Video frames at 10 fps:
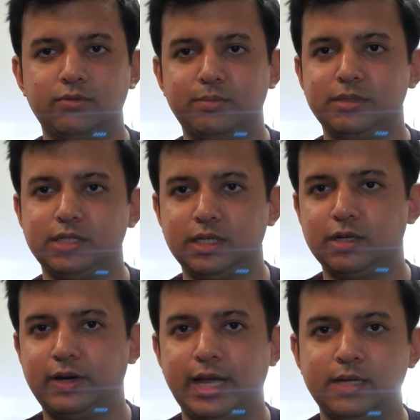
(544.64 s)
a
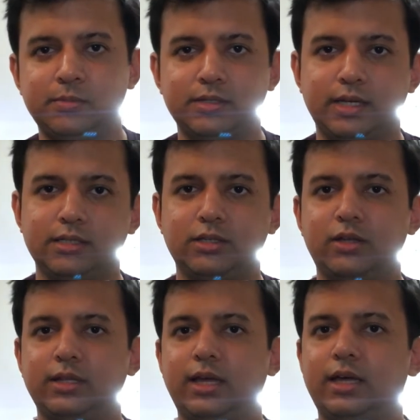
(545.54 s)
particular animal that is on
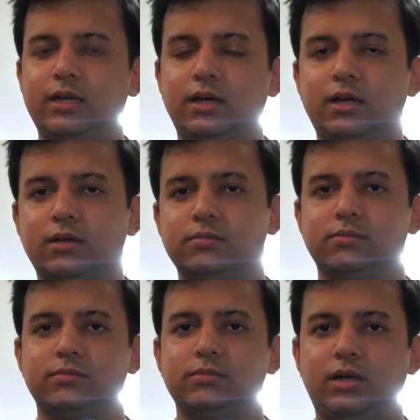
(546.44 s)

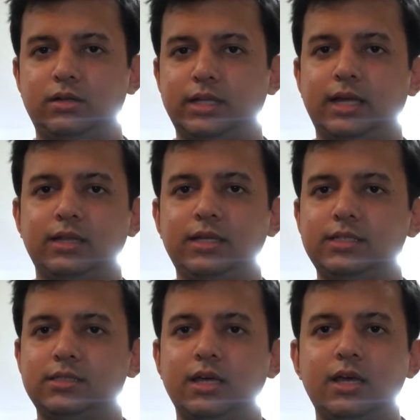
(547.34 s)
that
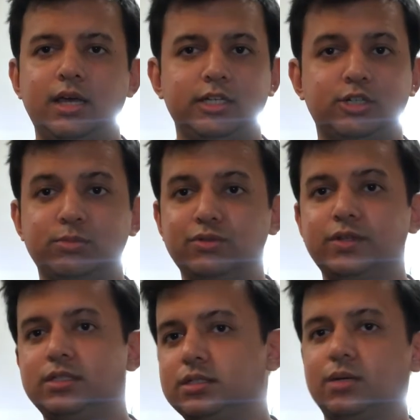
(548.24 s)
list and you're moving
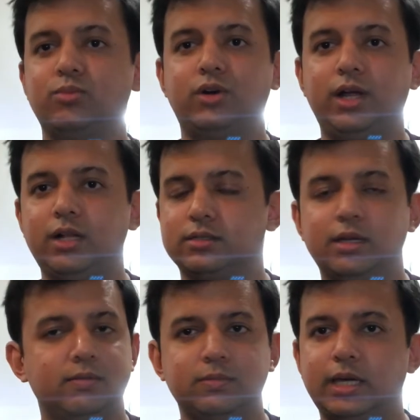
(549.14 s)
to somewhere else,
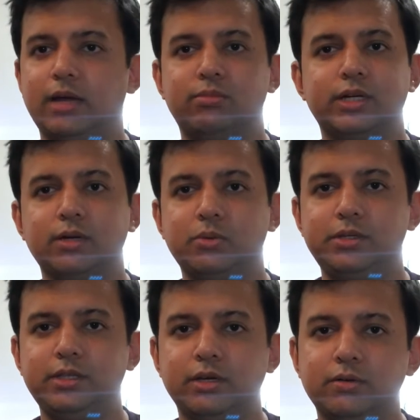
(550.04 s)
can't bring it with
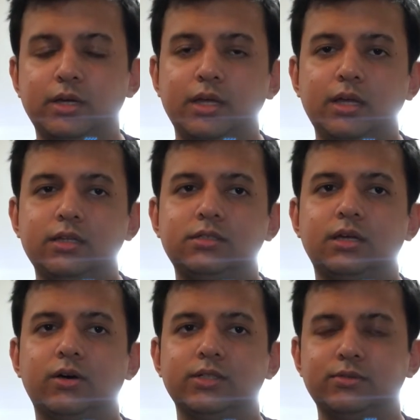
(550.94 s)
you.
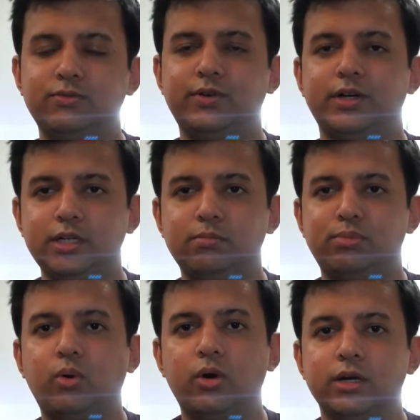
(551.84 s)
So it's very
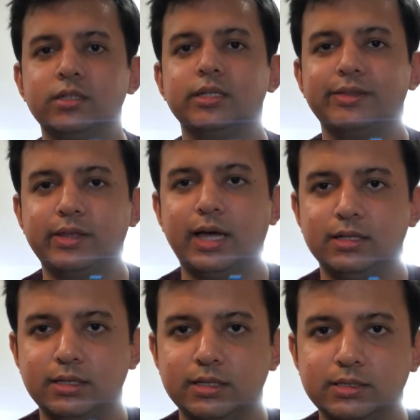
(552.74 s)
important that
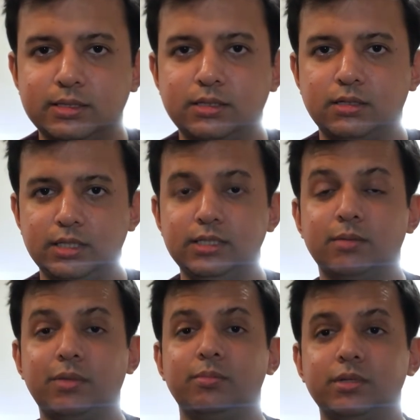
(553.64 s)
these
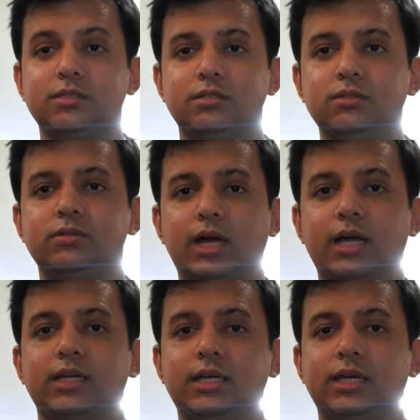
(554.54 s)
amendments do not
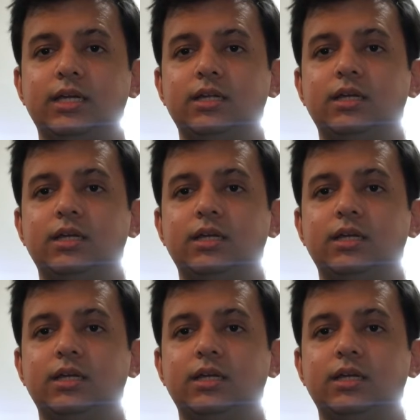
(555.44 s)
get